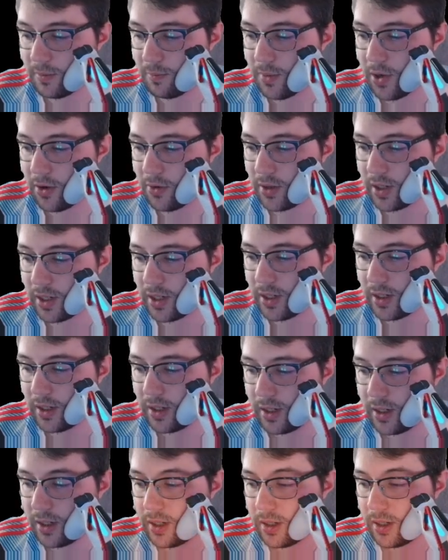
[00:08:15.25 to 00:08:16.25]
bone here.
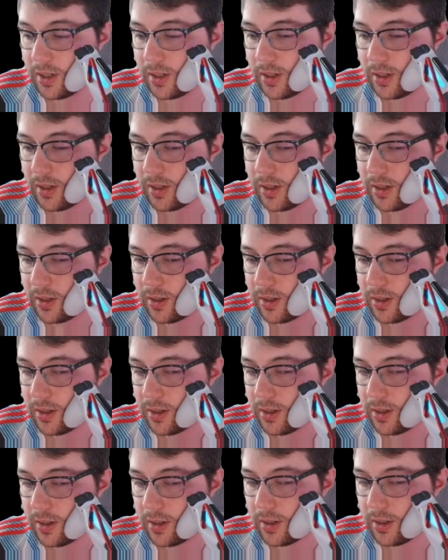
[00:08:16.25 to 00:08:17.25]

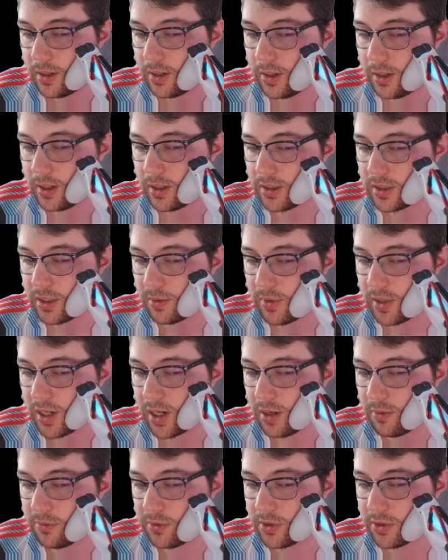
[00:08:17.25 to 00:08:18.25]
You can see my
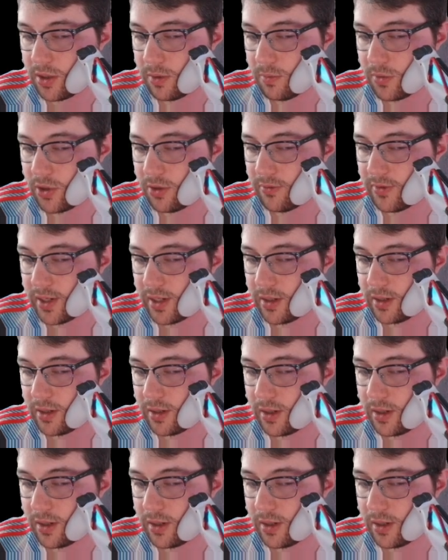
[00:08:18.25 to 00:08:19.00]
camera's not moving.